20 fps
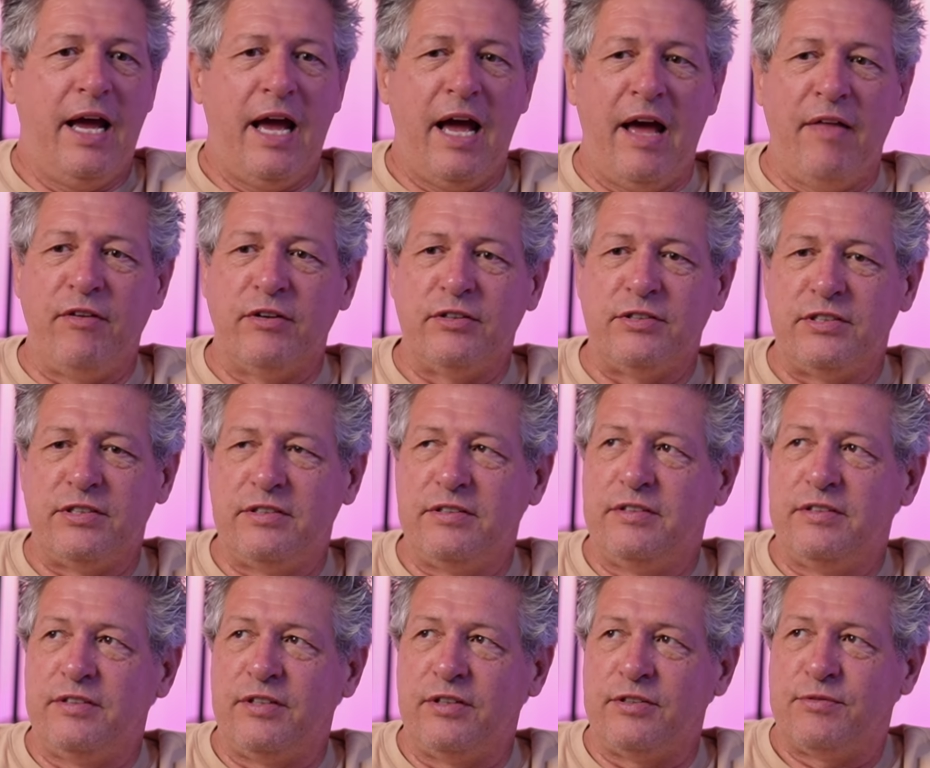and there's
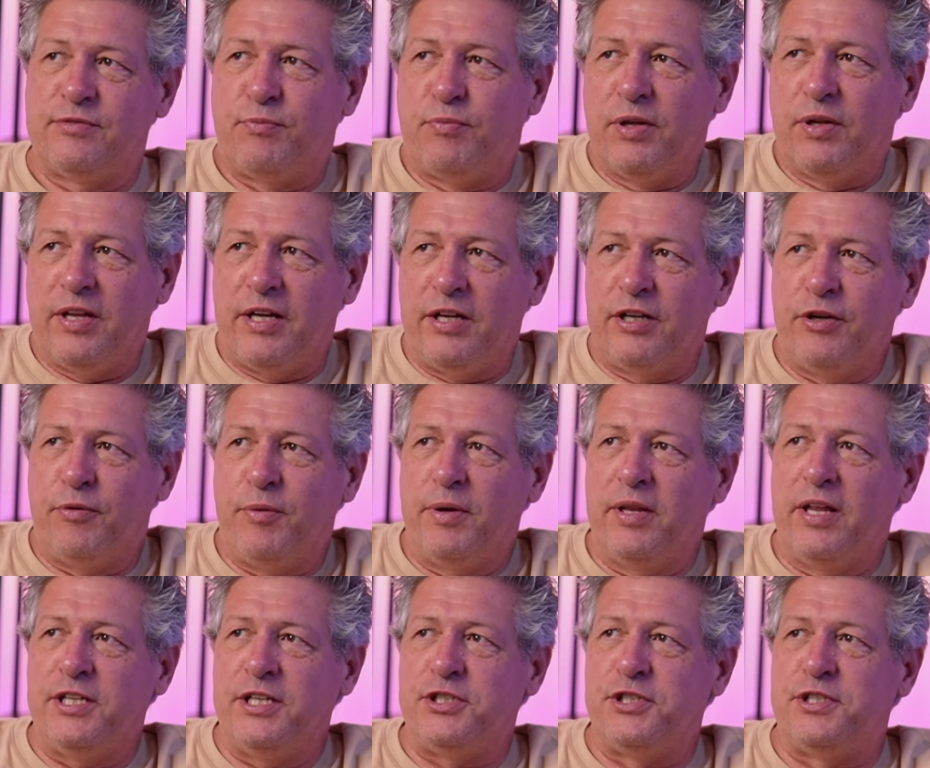really good
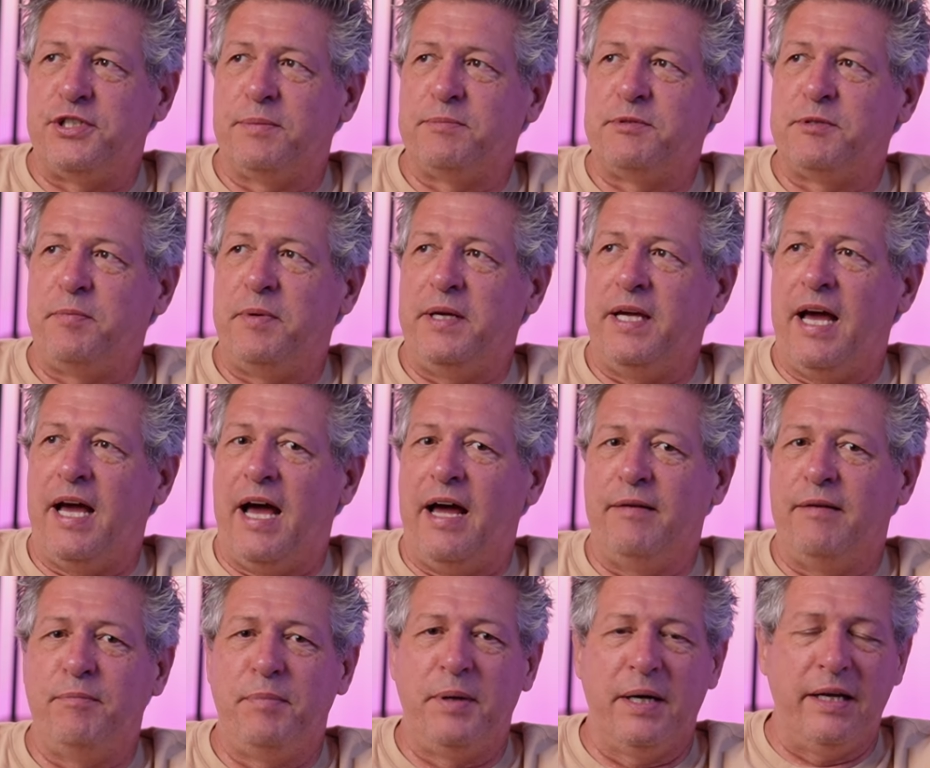relationships to be
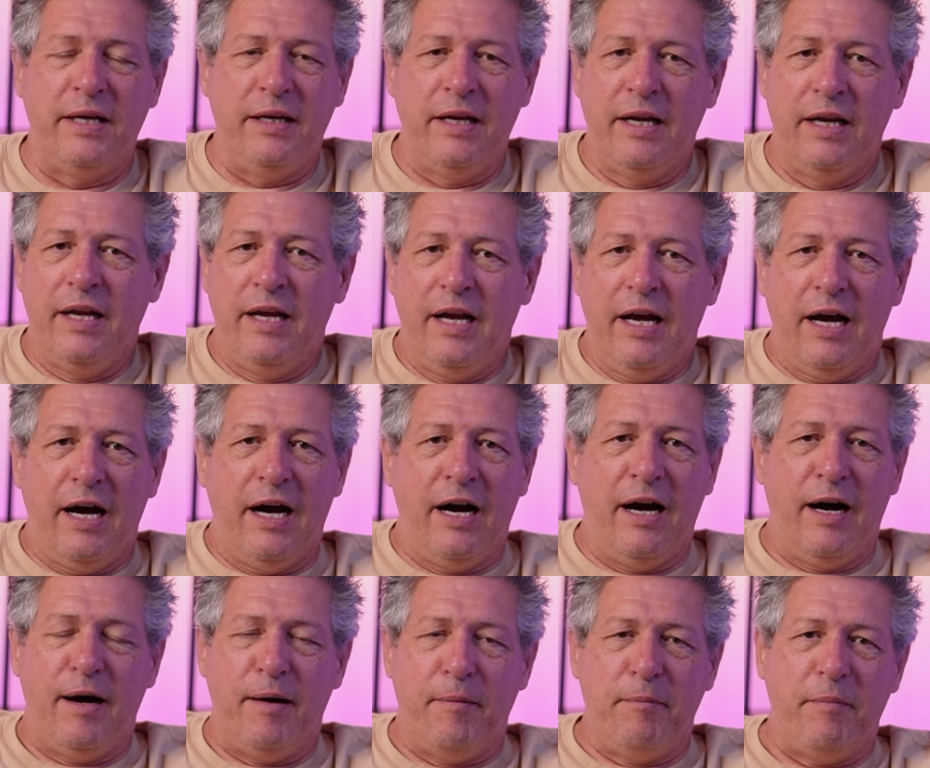had. But
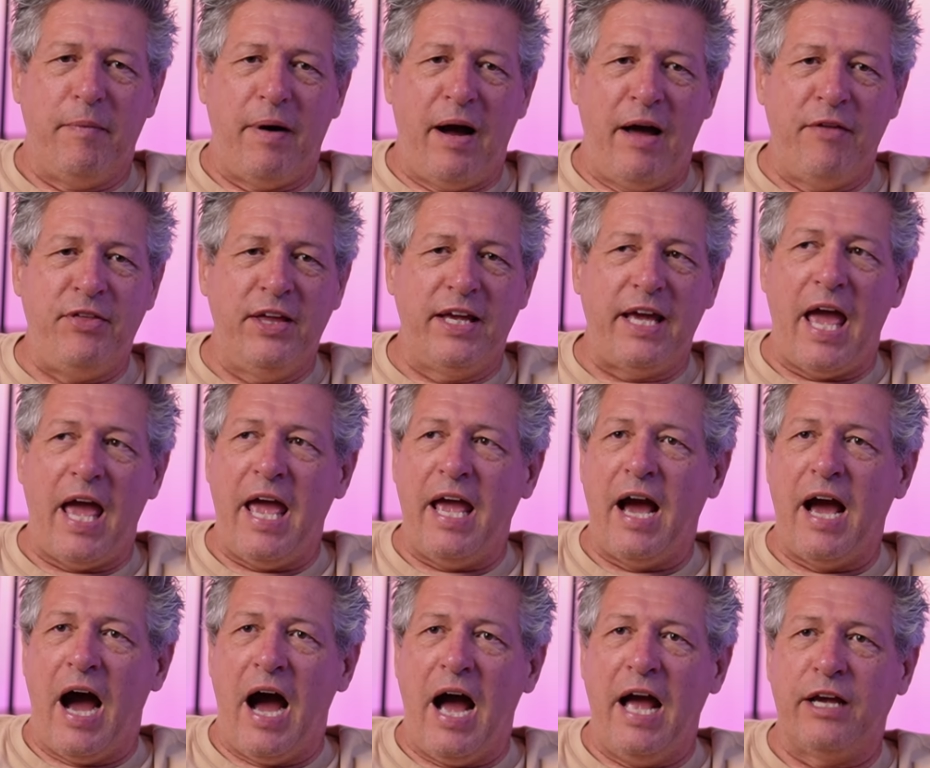I think
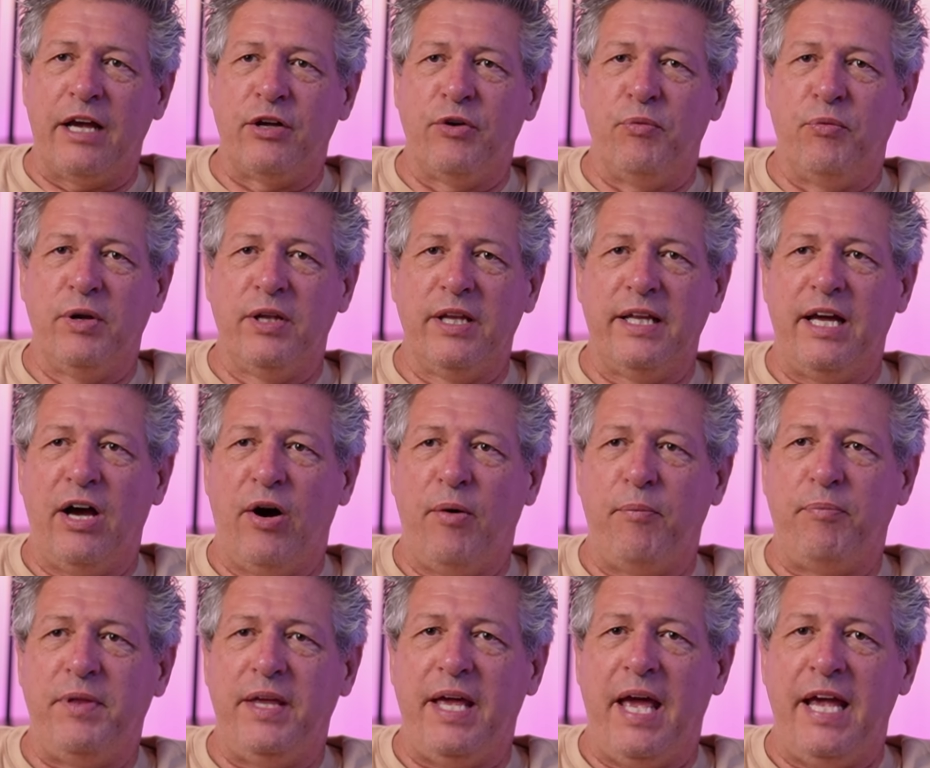AI could really
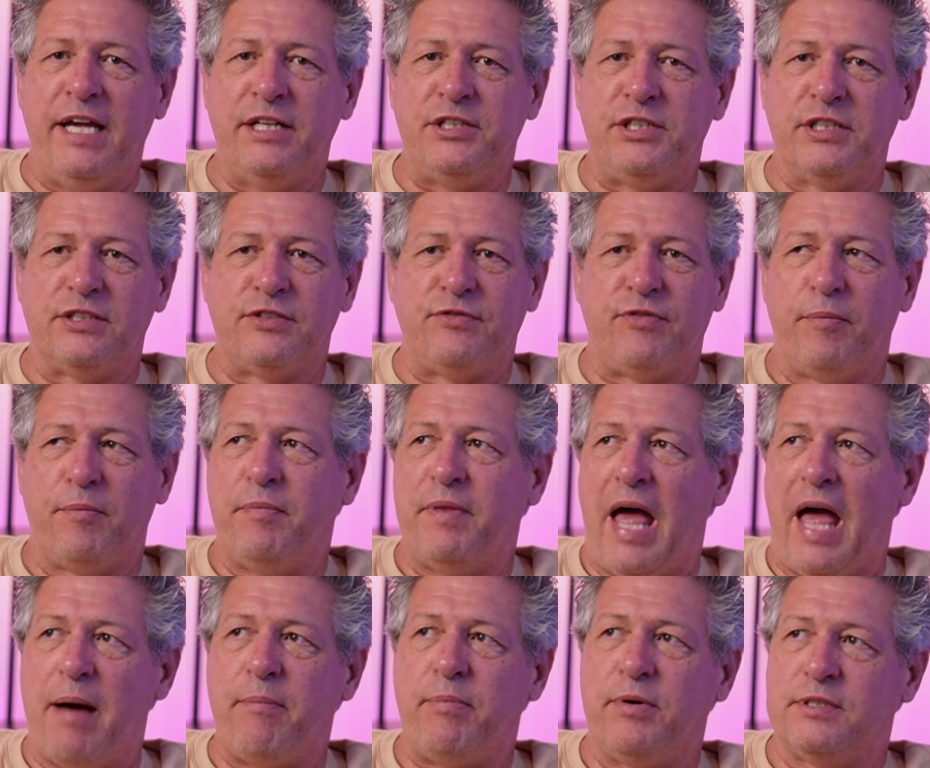help the agents from
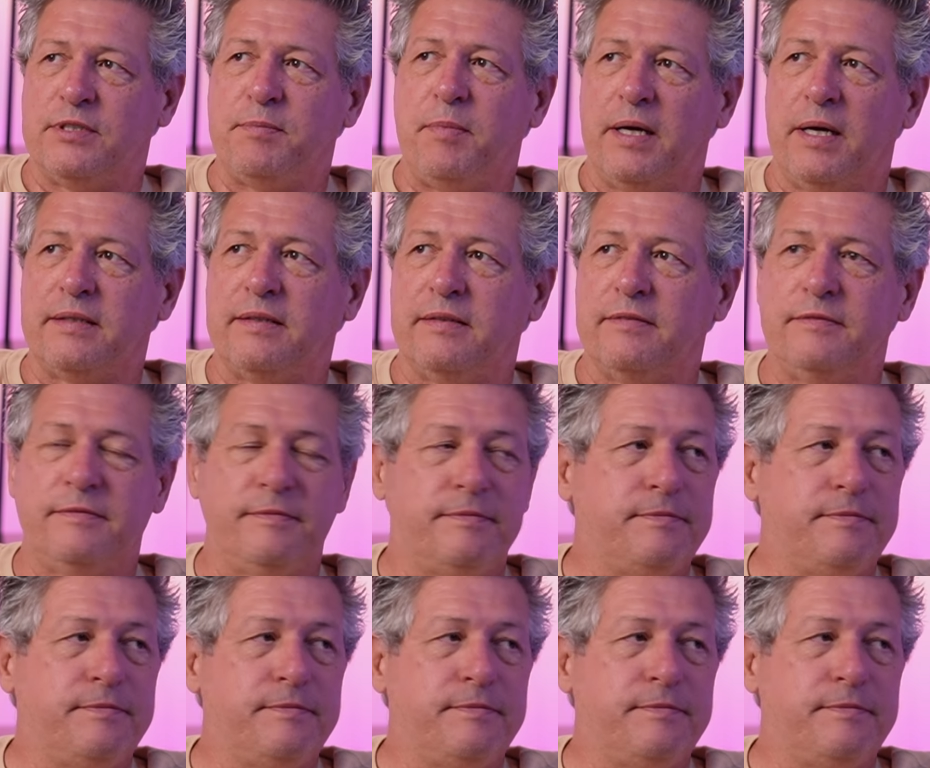that perspective.